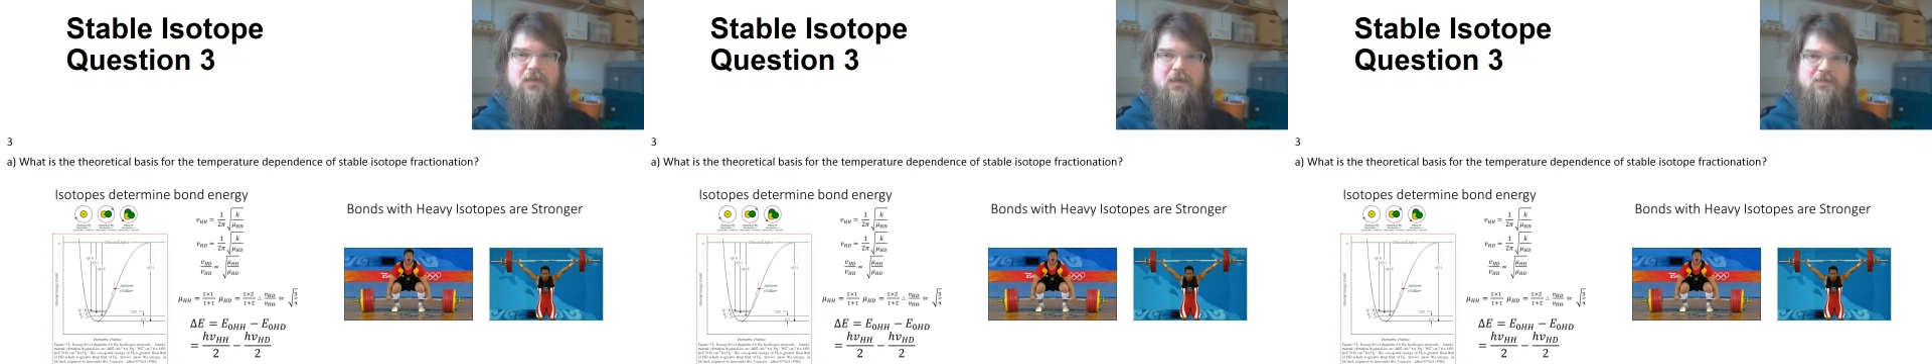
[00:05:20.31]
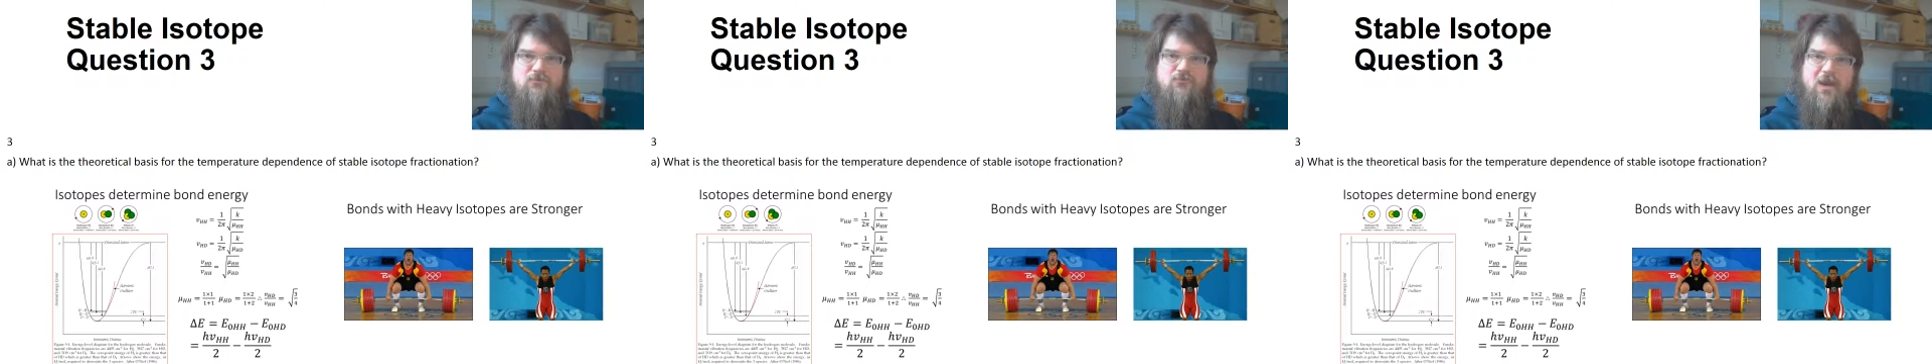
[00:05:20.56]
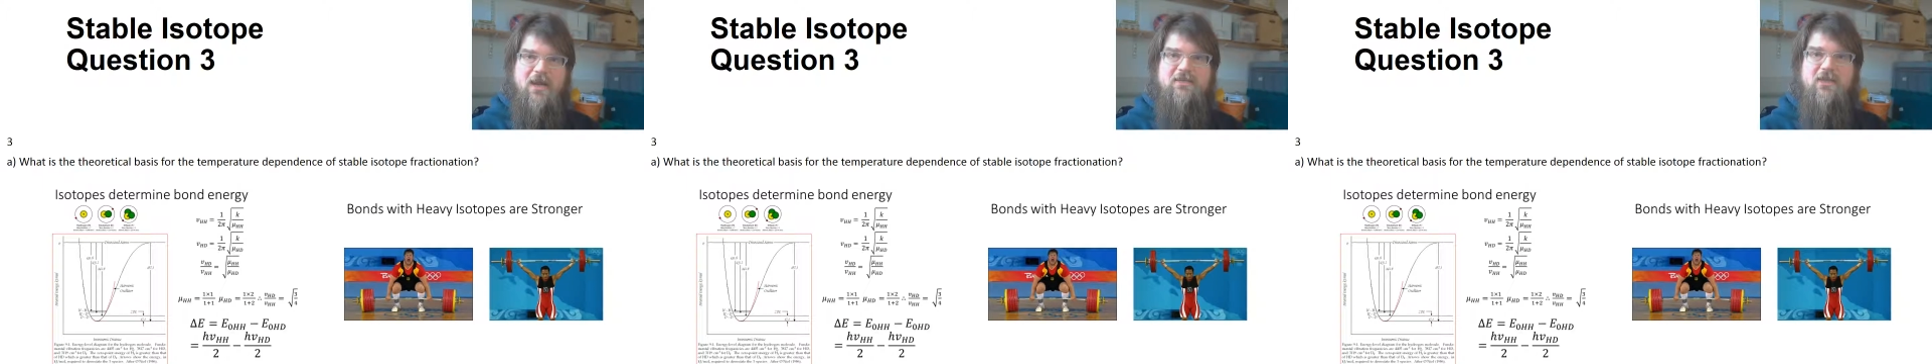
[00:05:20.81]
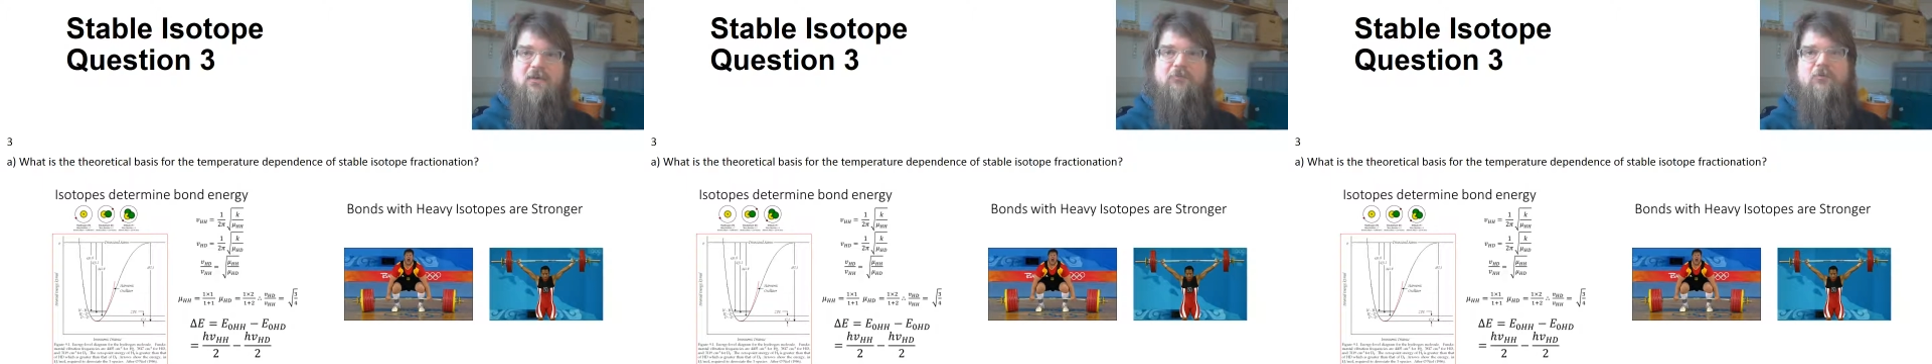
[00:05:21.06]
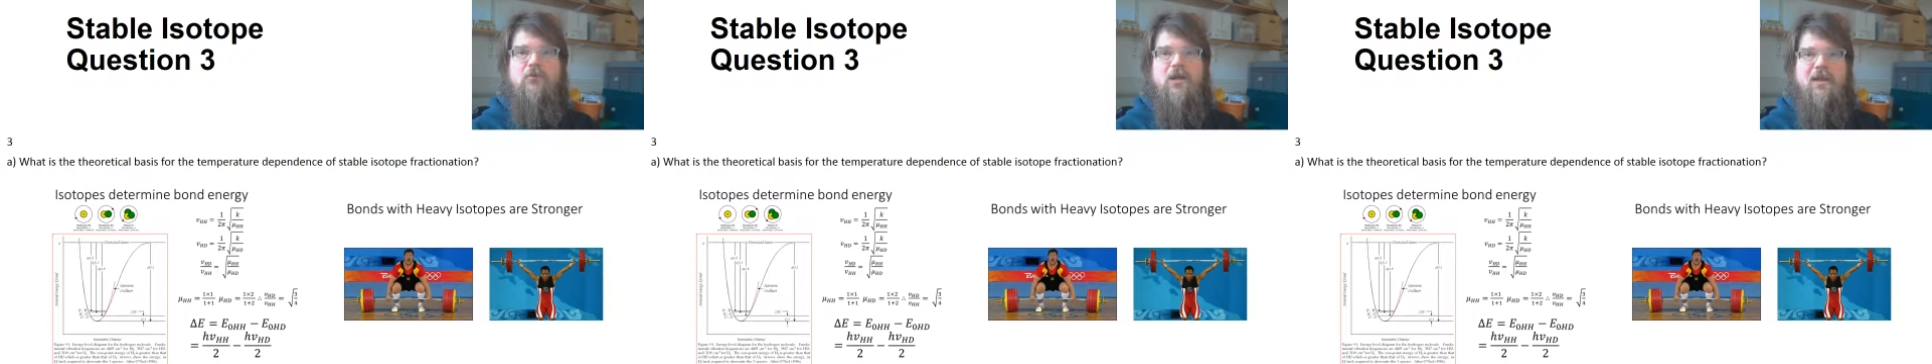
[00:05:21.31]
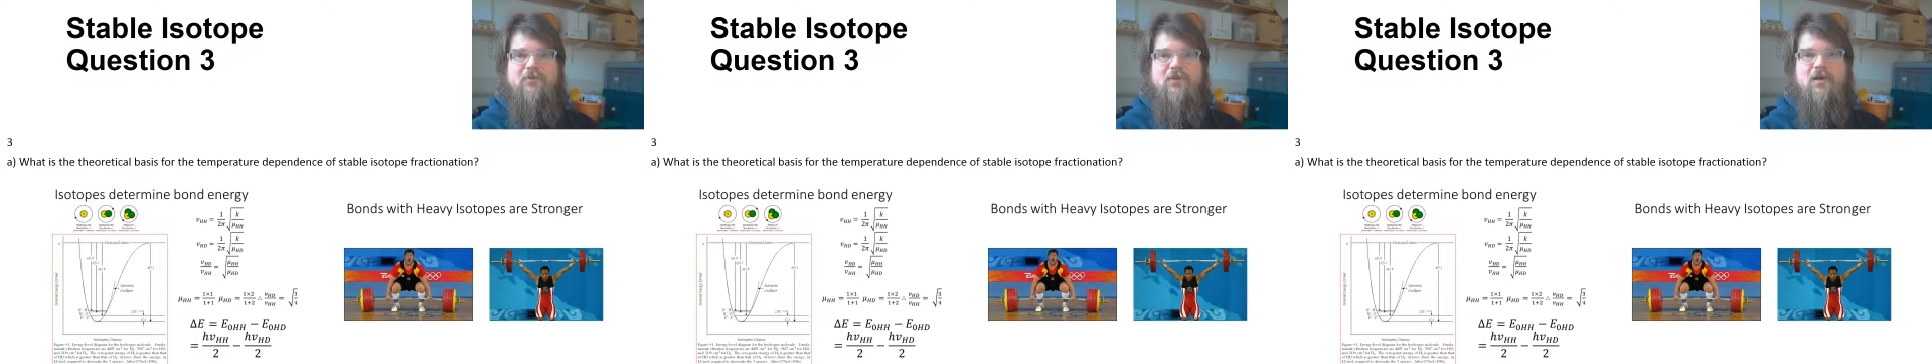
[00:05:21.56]
is greater for a
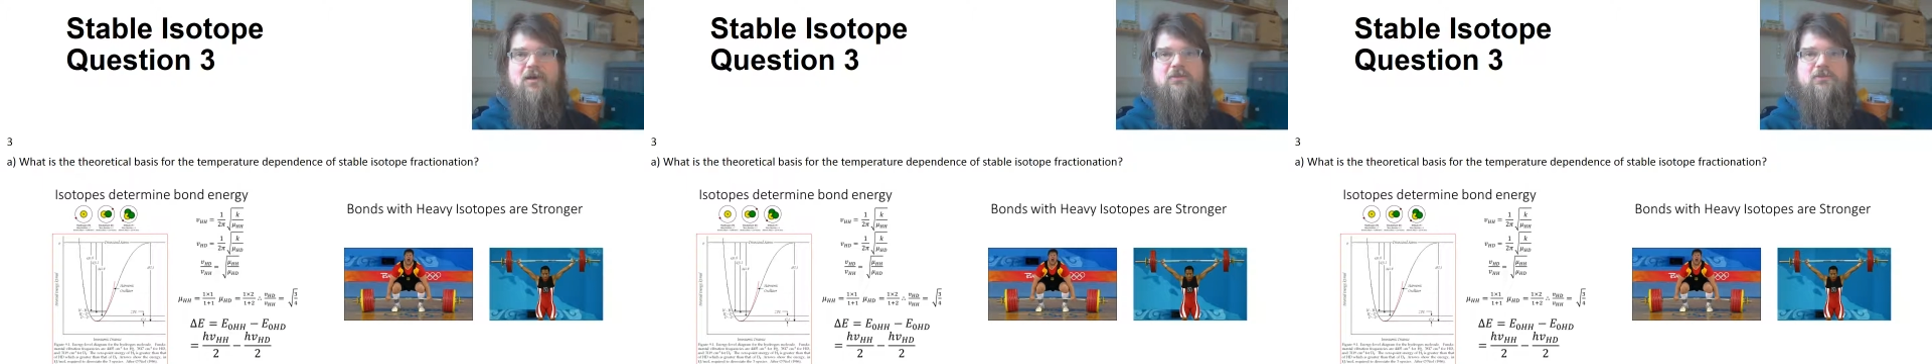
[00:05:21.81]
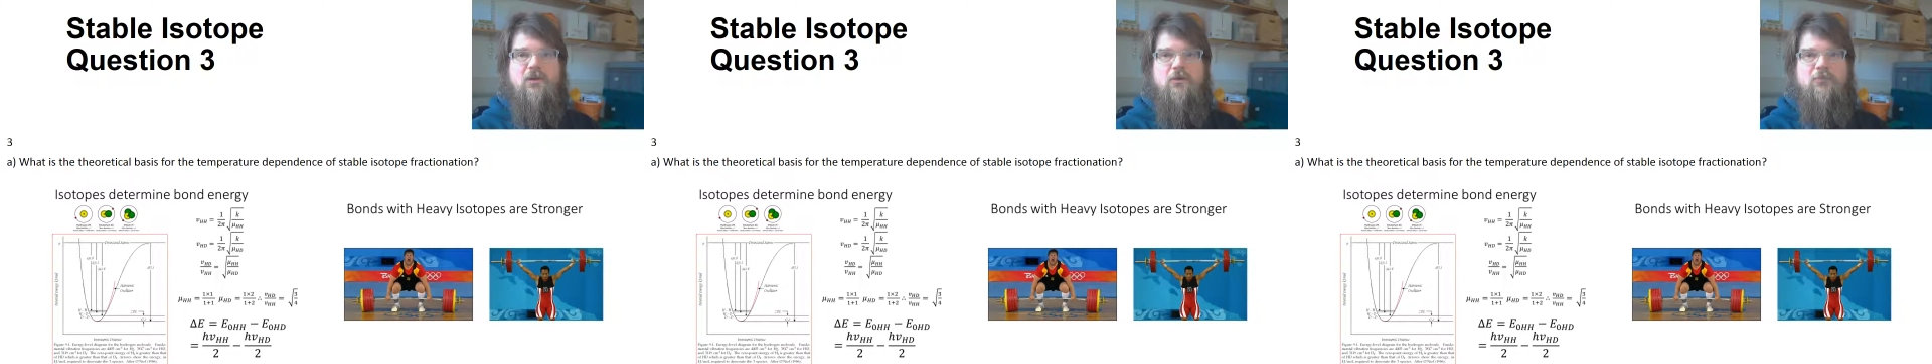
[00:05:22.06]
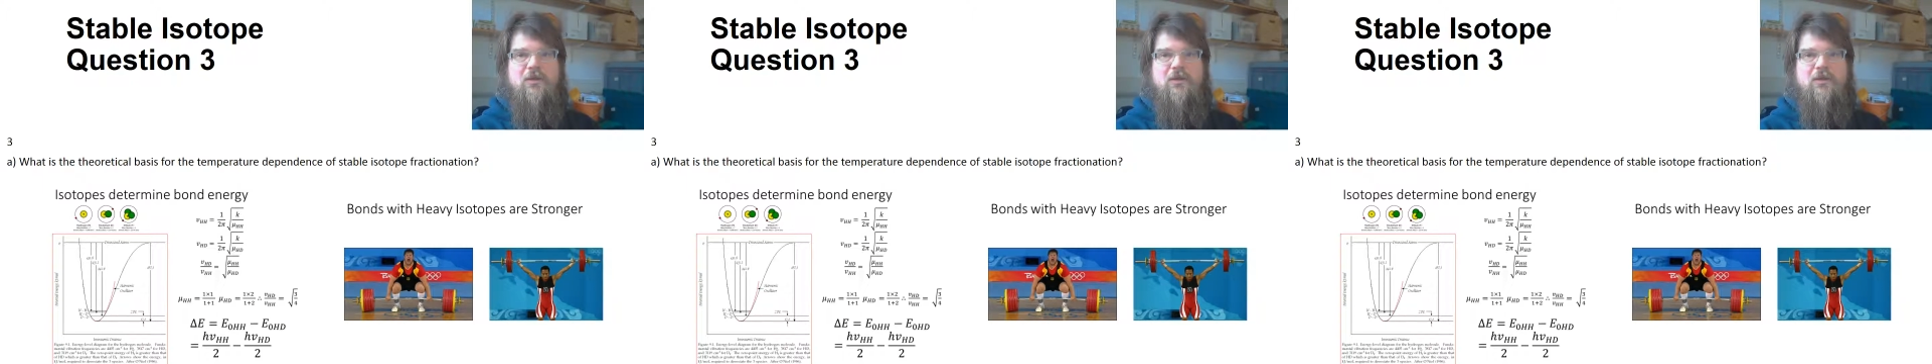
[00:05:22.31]
heavier isotope